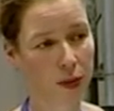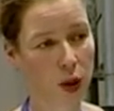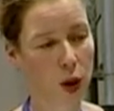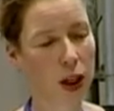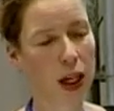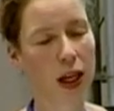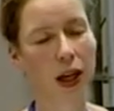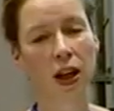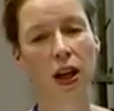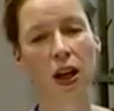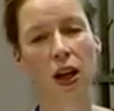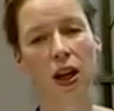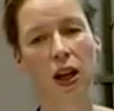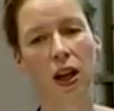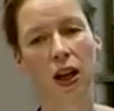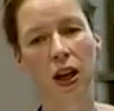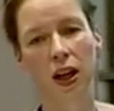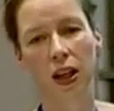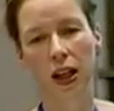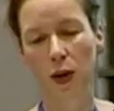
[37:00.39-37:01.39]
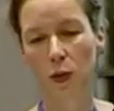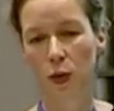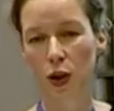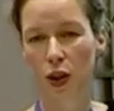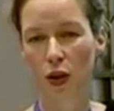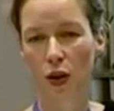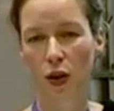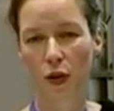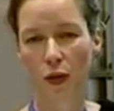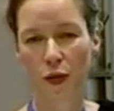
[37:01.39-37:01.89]
Okay, that was
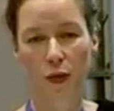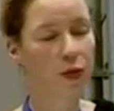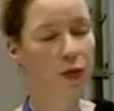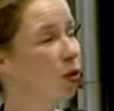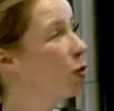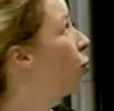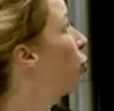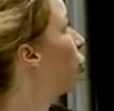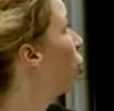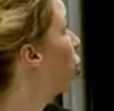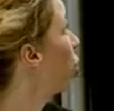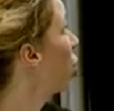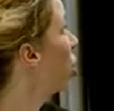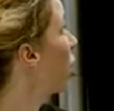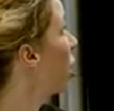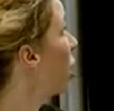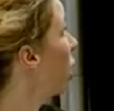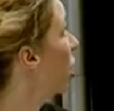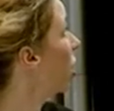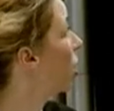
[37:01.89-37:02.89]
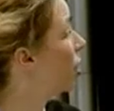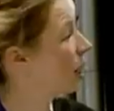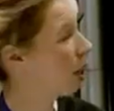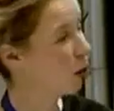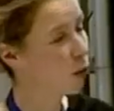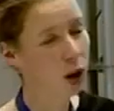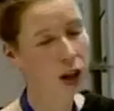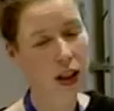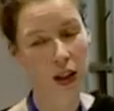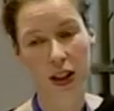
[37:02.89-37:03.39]
on the first days, day
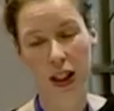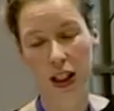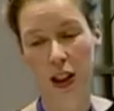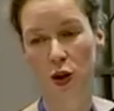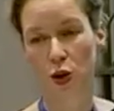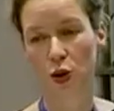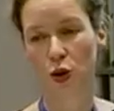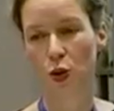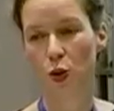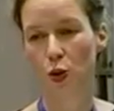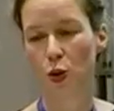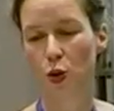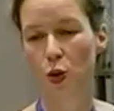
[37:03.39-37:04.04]
1 and day 2,